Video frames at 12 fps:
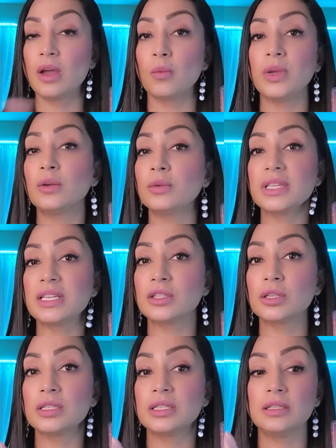We don't need
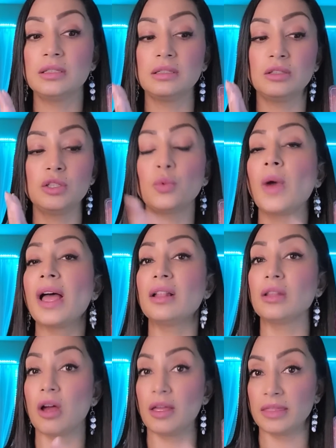to
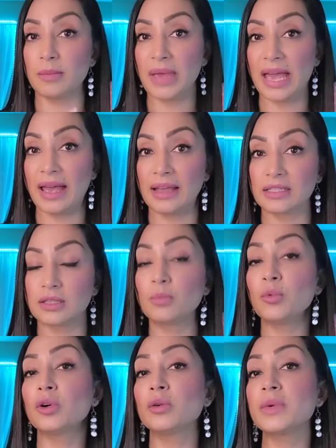dwell on the past. The
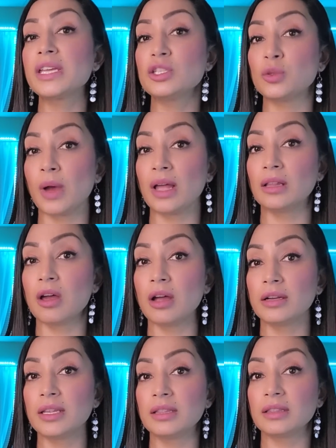more we dwell
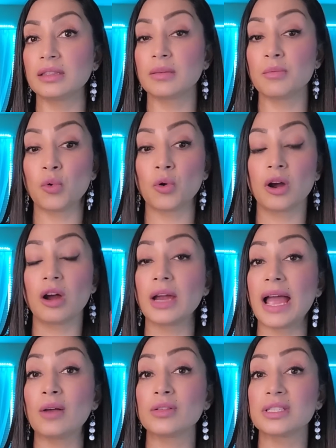on it, the more our
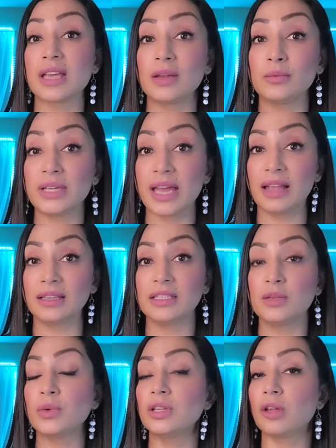outside
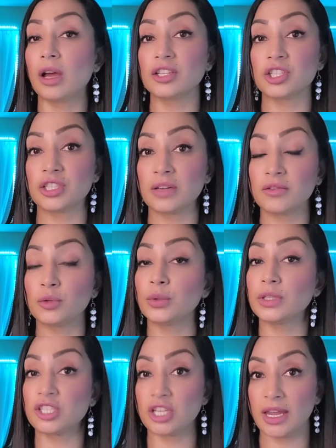reality will not shift
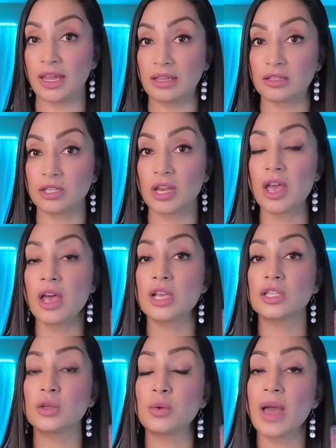or change.
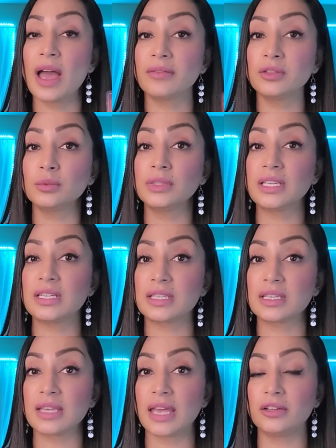So you have to release
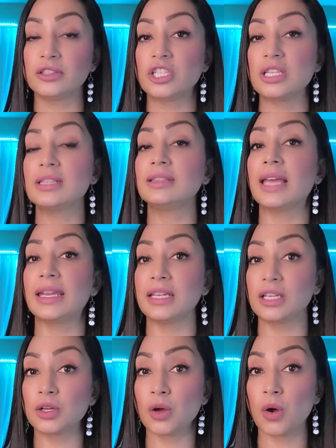this energy, let
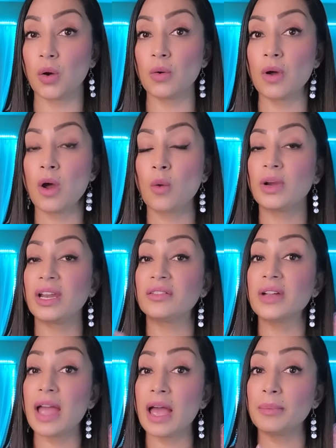it go.
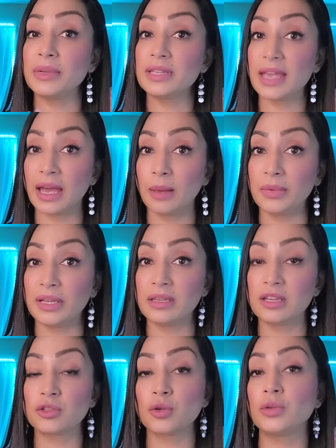Whatever happened, happened.
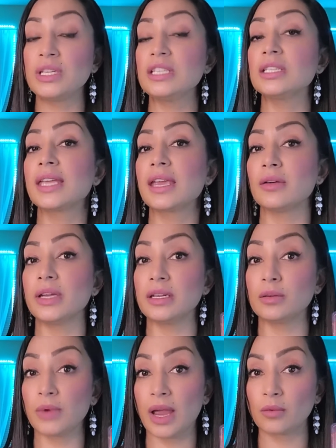There's no need to carry
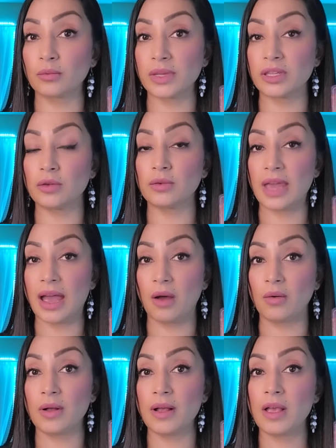it around with you
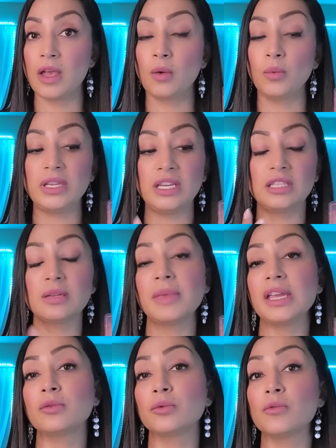now. We need to
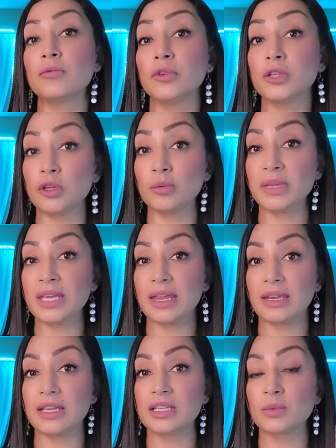make room for new
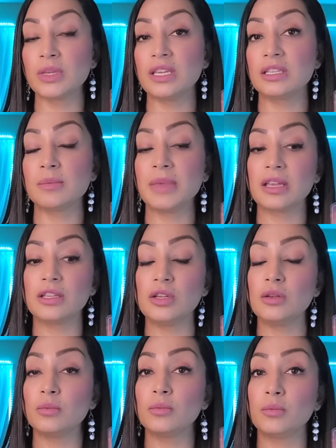beginnings. We need to make
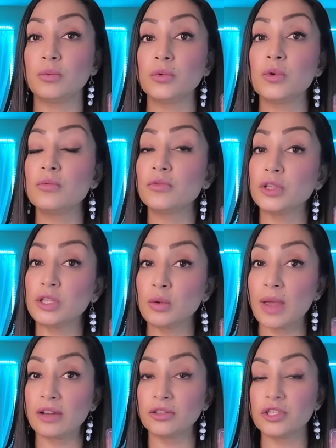new, room for new
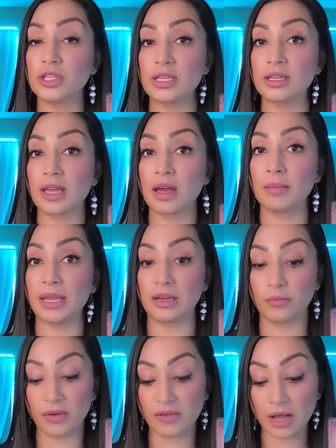energy to come in.
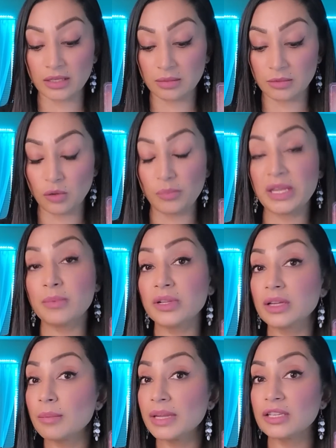And we've got some new people
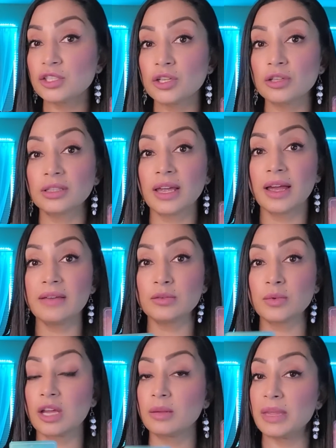coming into your lives.
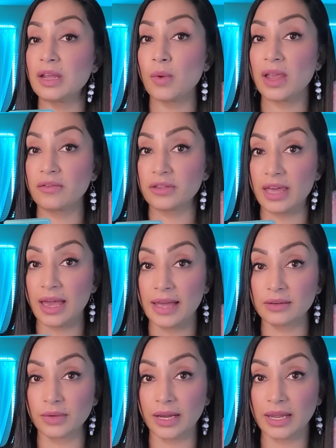We've got to make way for
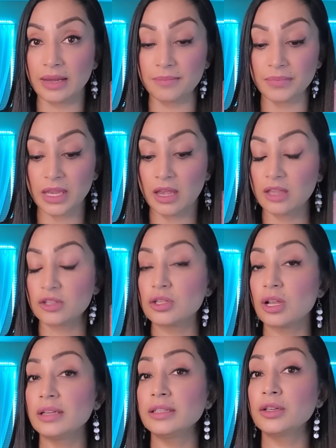that, right? There's
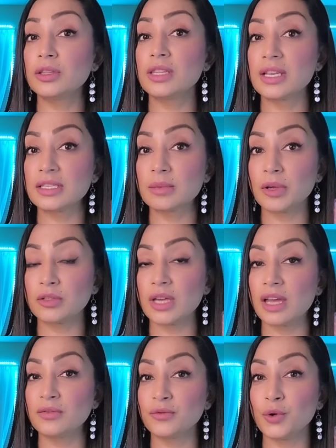a lot of good things about
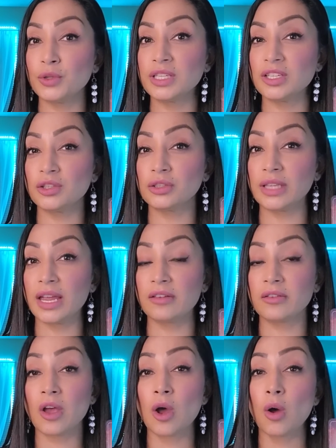to unfold in your
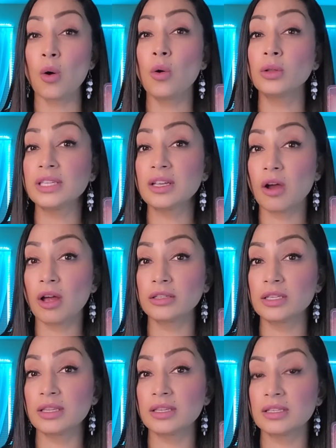life. Holding on
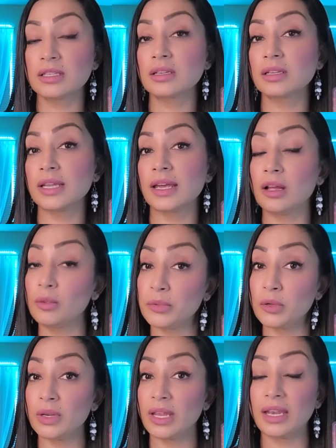to this isn't going to help
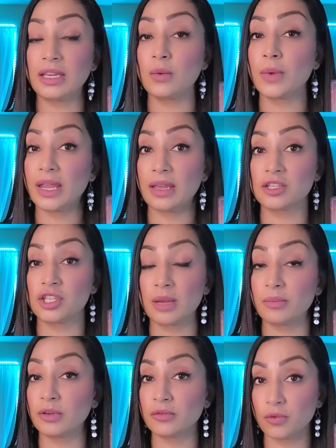you in any way,
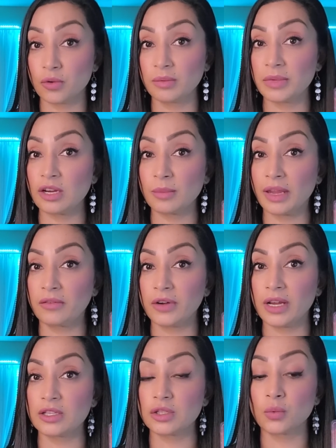shape, or form here, my
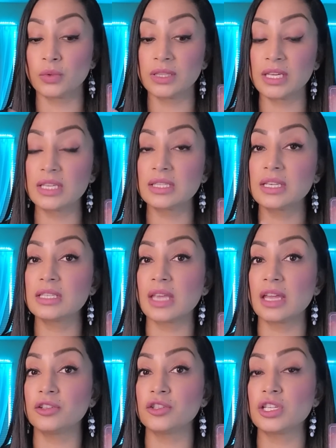friend. So release these
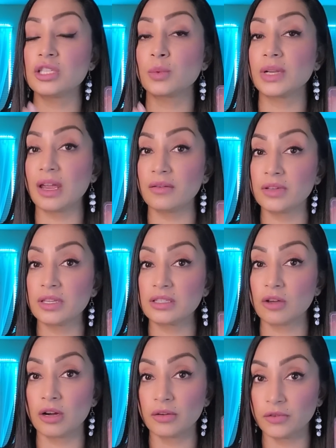energies, whatever these
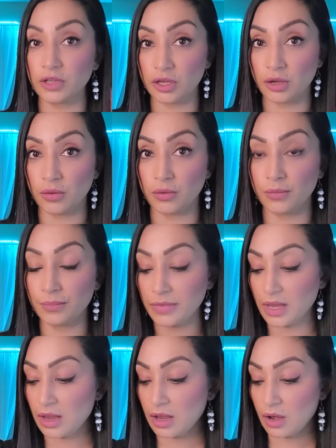are for you.
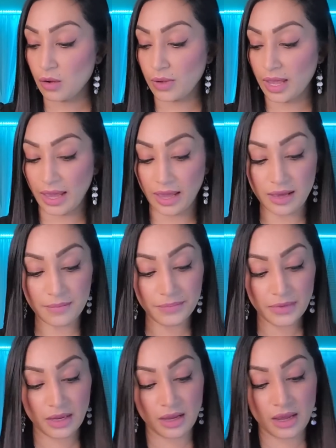Okay?
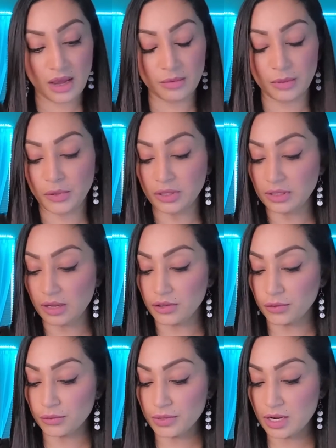I'm going to pull
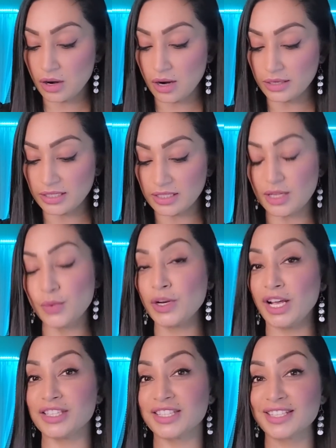another three cards and see what
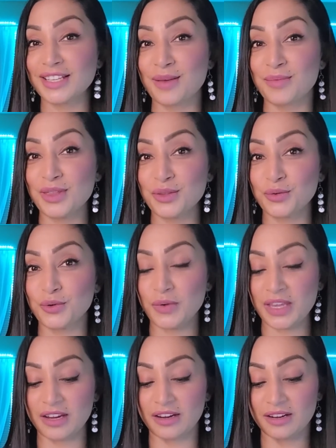else is coming through
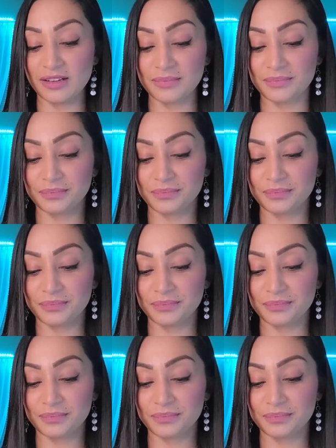here.